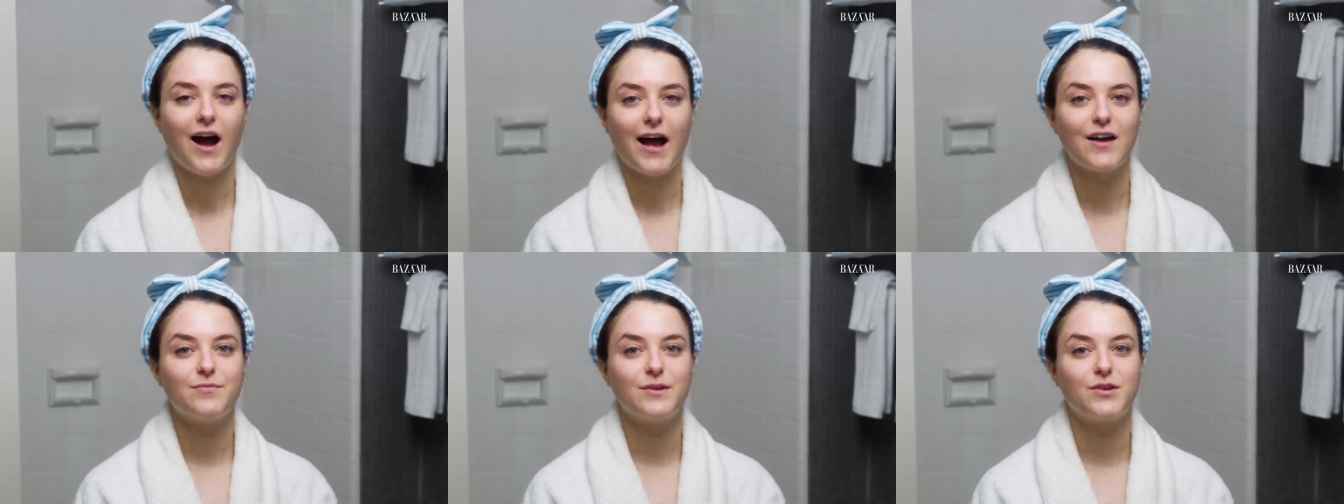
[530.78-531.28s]
I
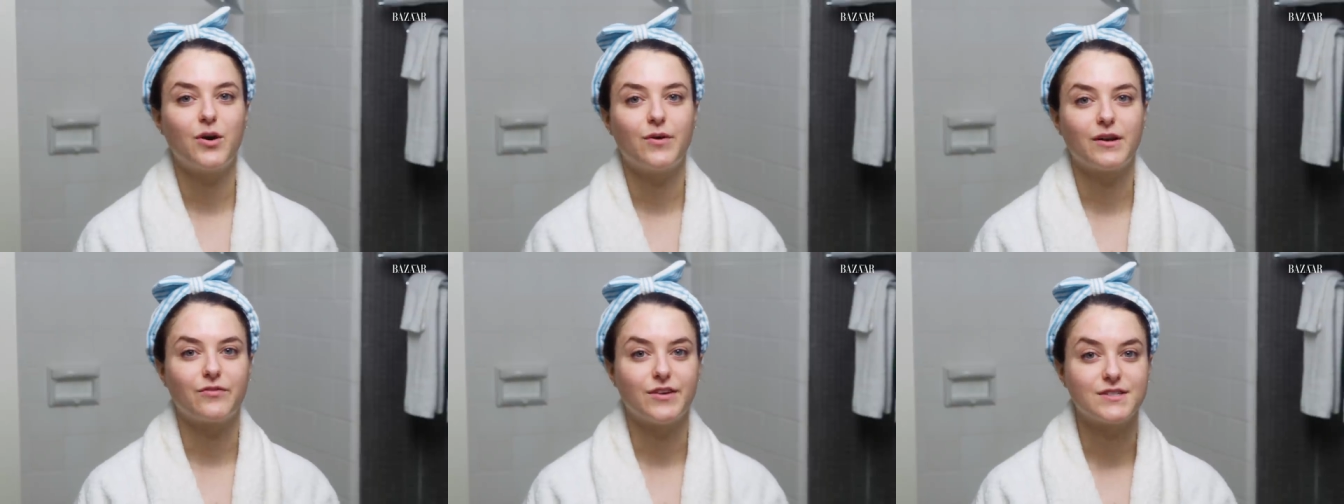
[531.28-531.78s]
have been
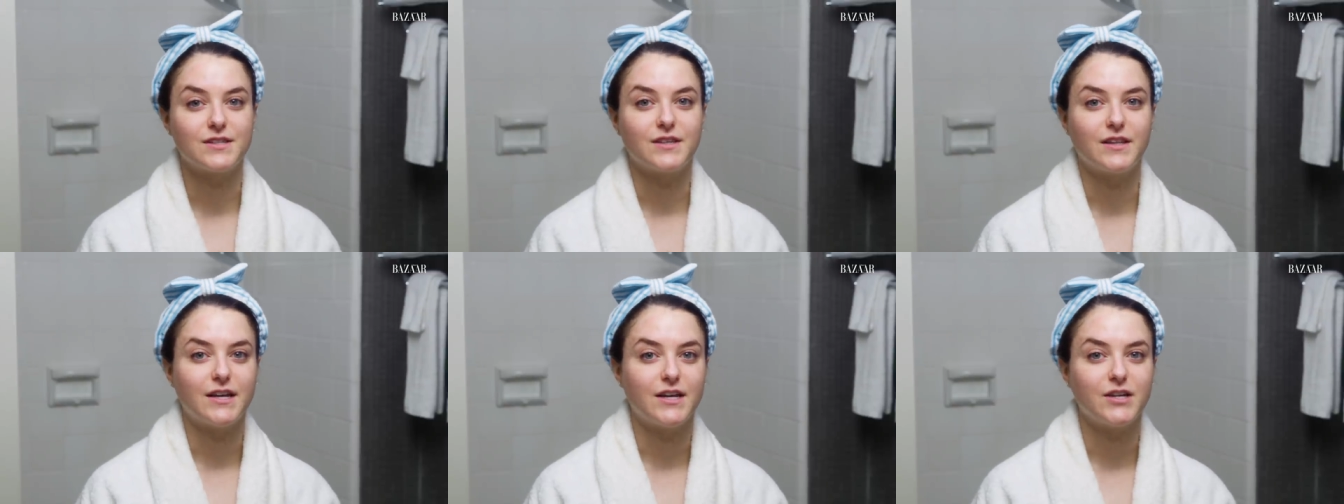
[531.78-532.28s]
going
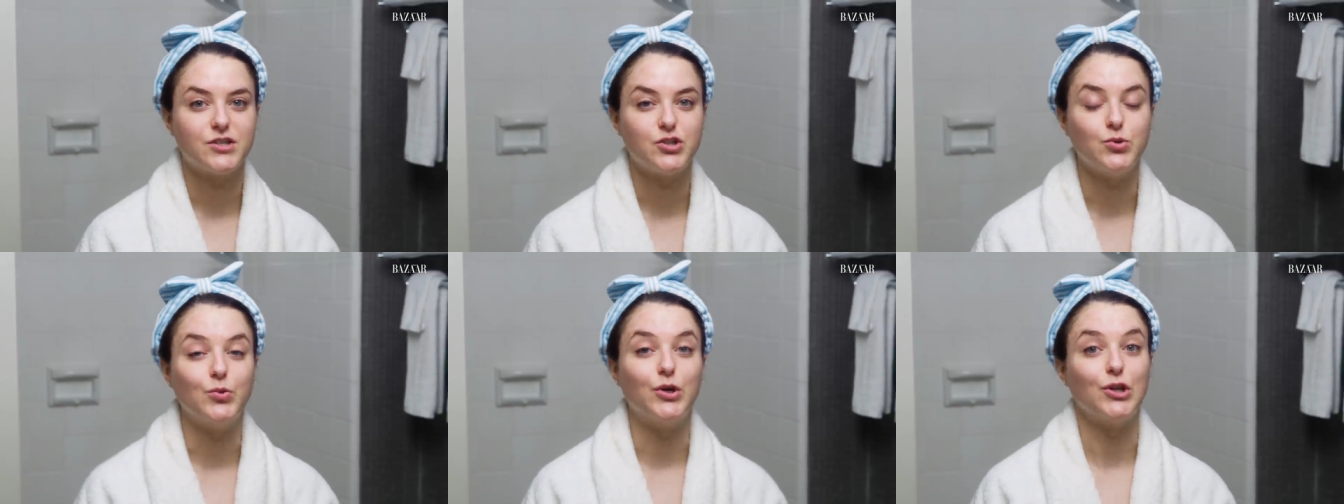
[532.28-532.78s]
recently
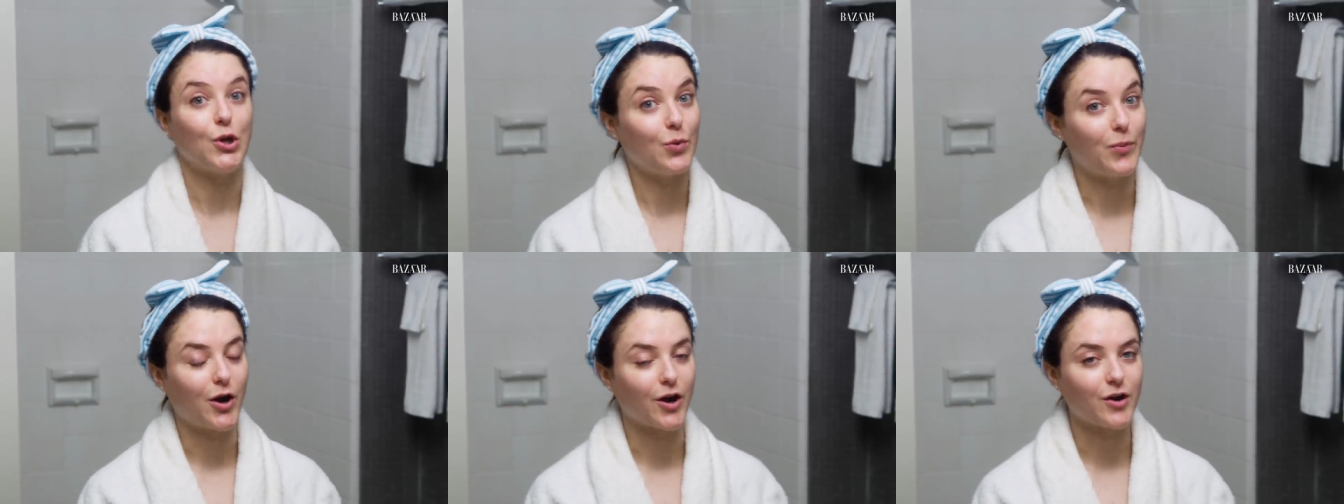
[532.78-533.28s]
to
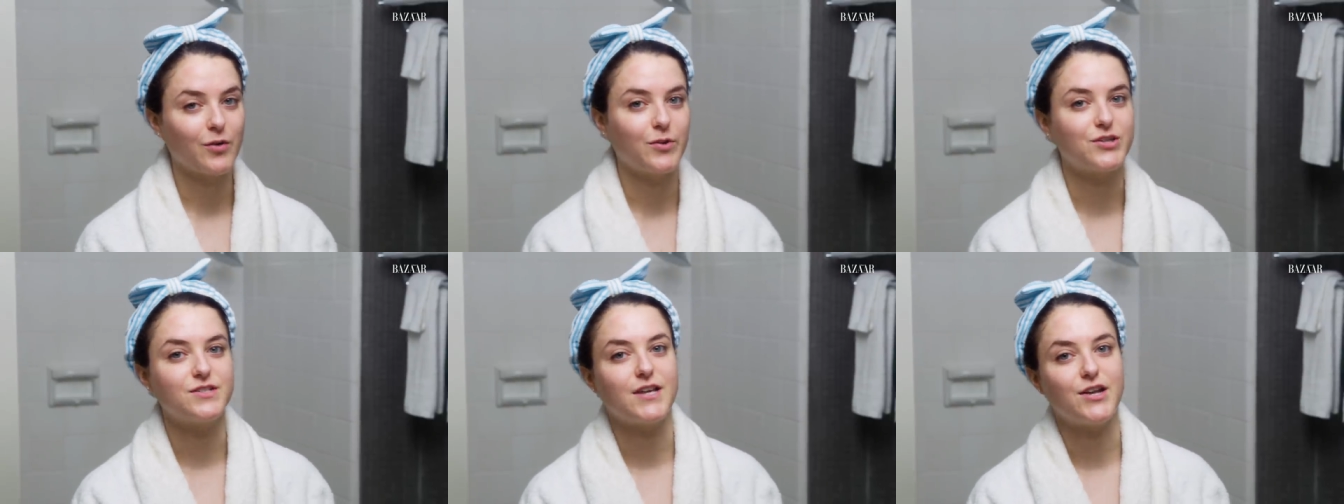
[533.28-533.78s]
Glowbar,
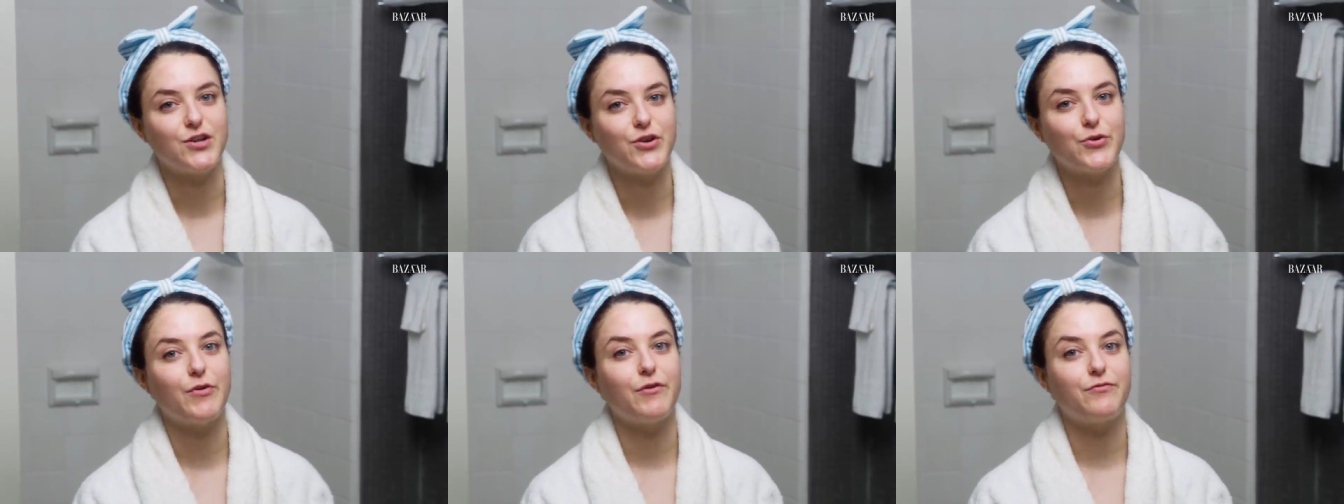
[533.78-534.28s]
which is a
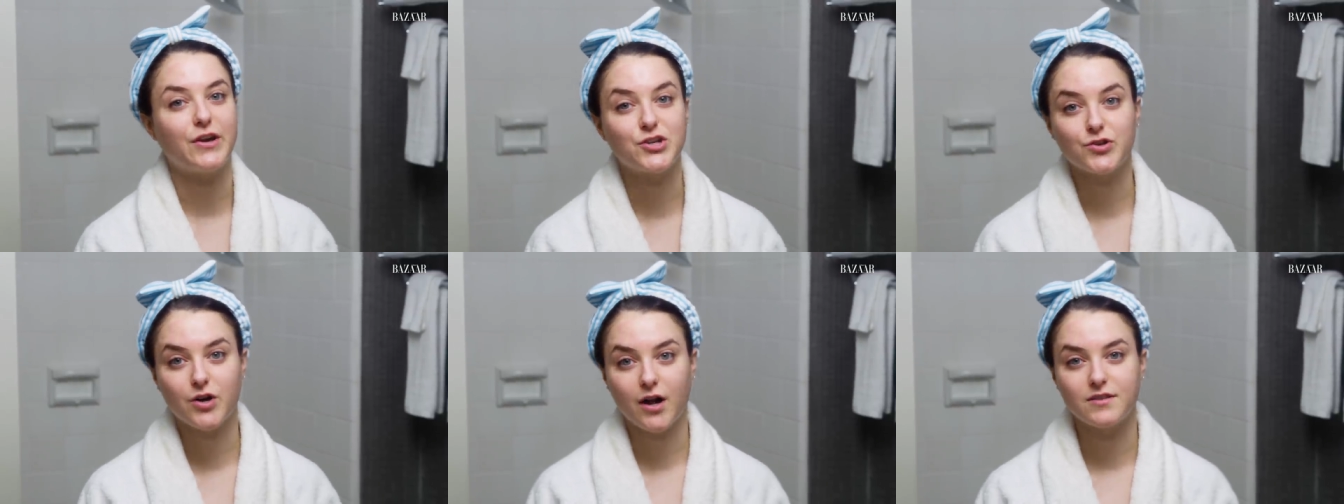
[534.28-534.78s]
new
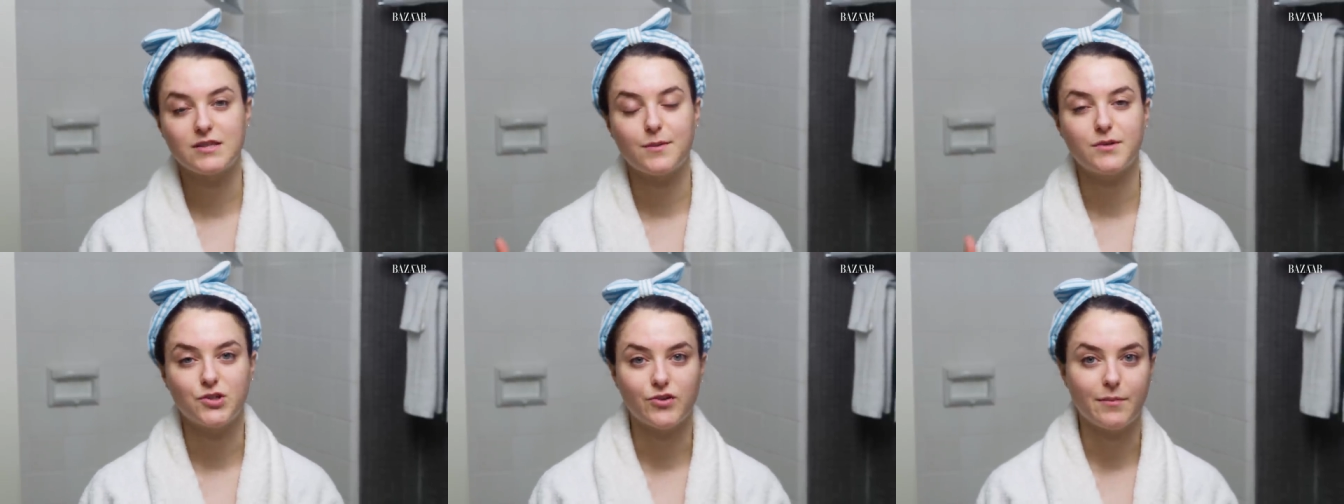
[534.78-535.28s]
facial
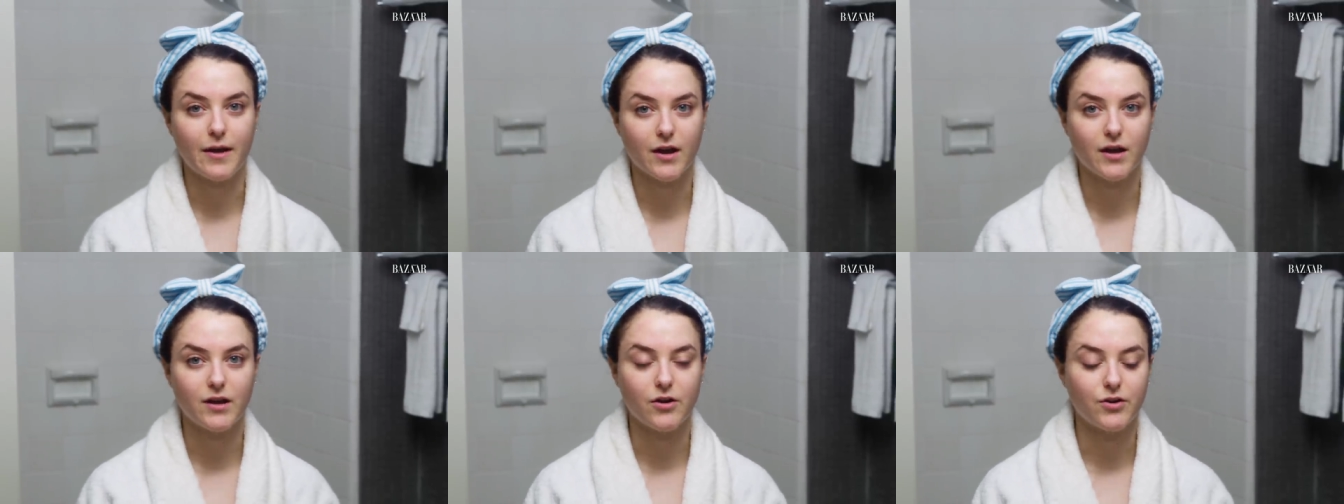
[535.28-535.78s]
concept in Tribeca
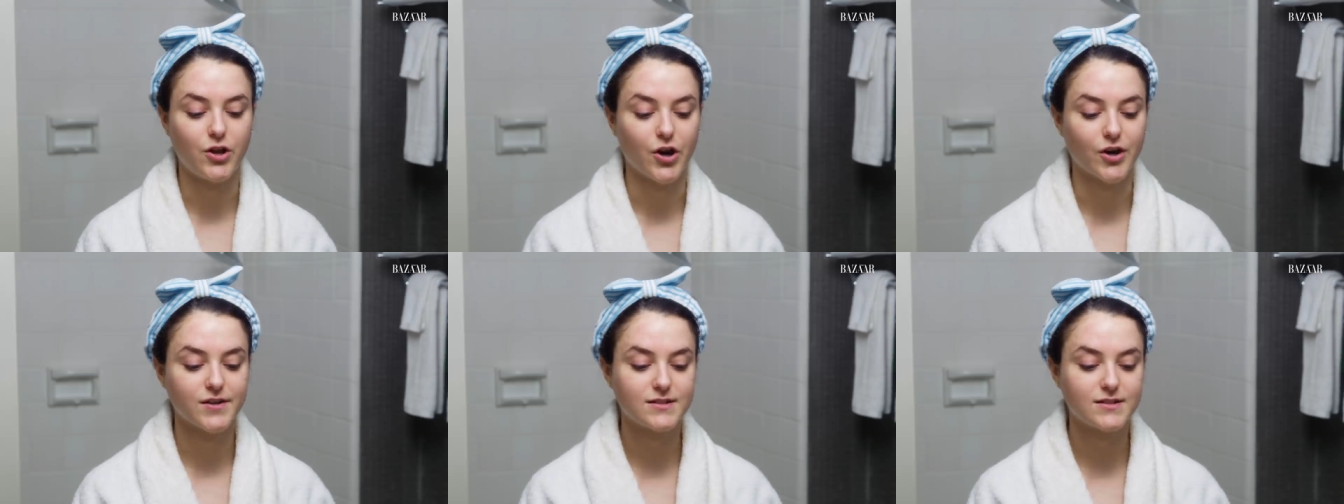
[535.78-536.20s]
here in New York